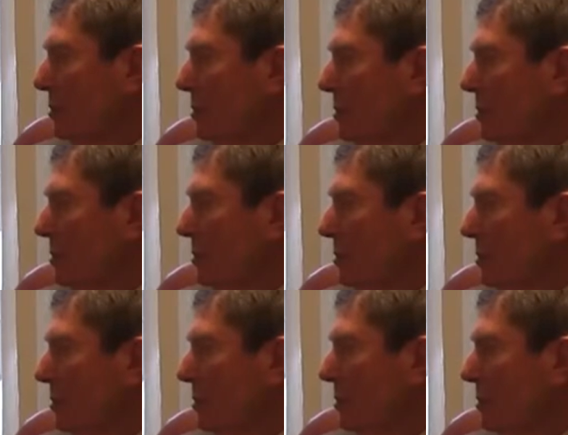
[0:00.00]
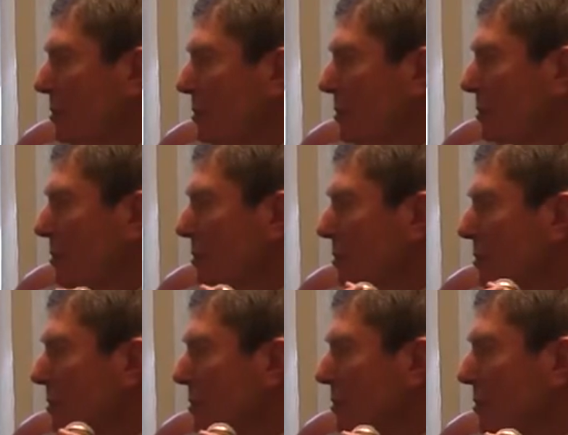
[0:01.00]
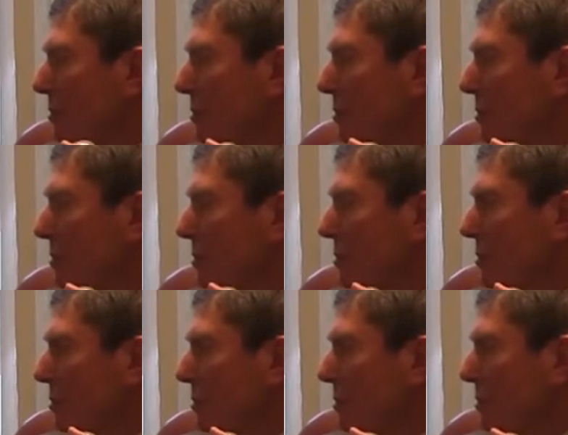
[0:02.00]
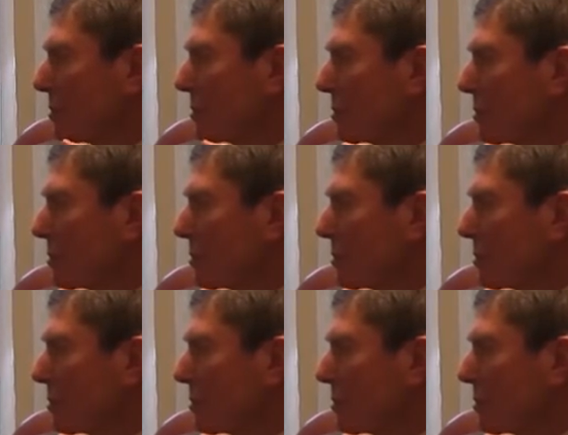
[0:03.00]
(silent)